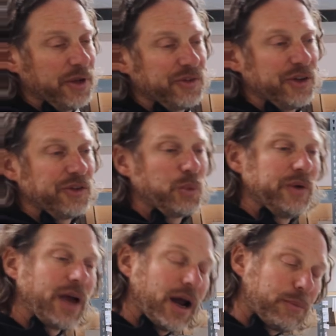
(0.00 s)
business.
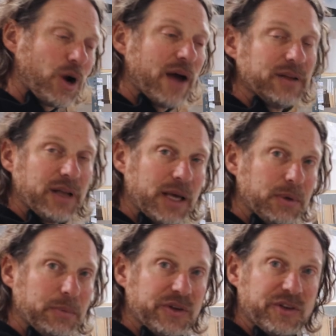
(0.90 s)
We've got a private
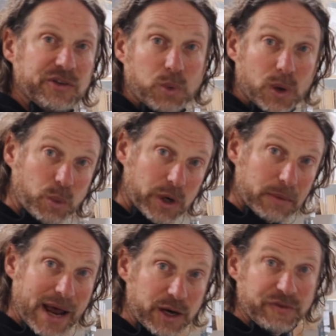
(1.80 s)
label business where
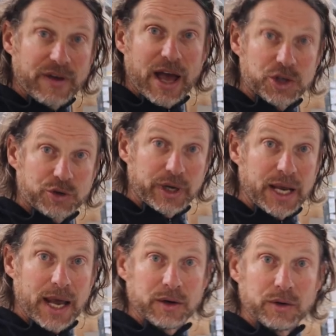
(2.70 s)
we're manufacturing
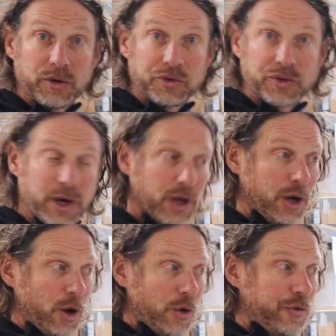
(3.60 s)
candles
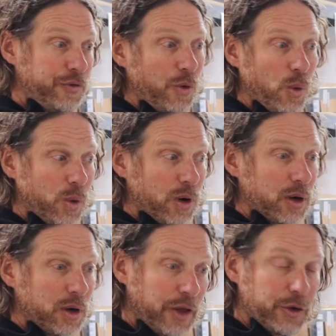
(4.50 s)

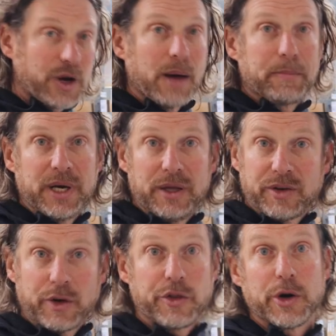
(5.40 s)
for other
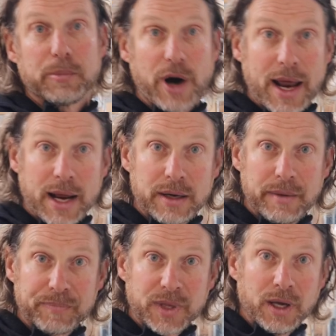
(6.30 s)
companies under their brand.
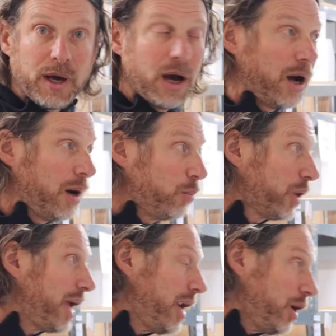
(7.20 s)

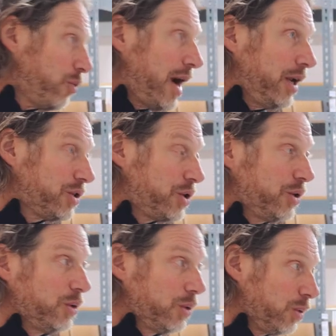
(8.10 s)
We're getting ready
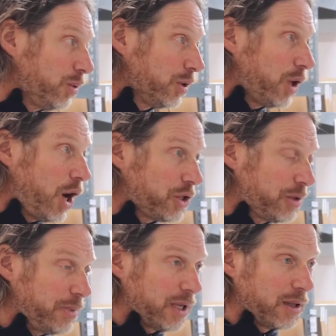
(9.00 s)
to
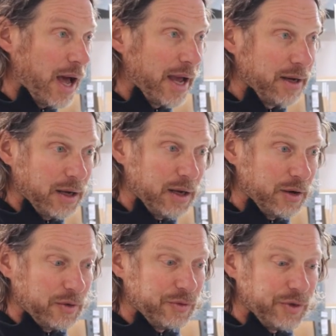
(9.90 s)
launch a big line
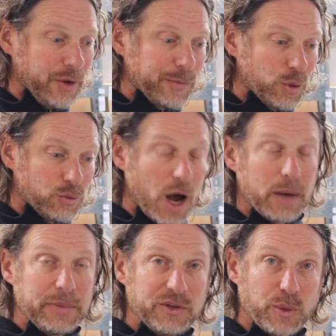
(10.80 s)
of
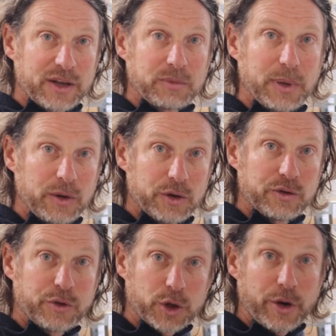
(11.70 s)
raw beeswax
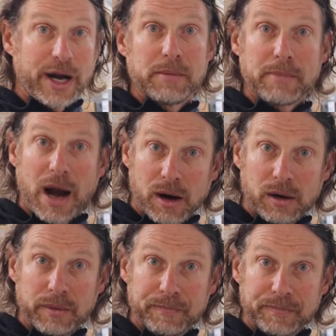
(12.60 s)
pillars for Crate and
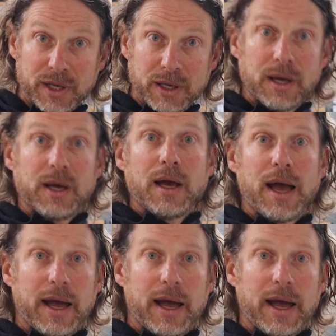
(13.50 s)
Barrel. Okay.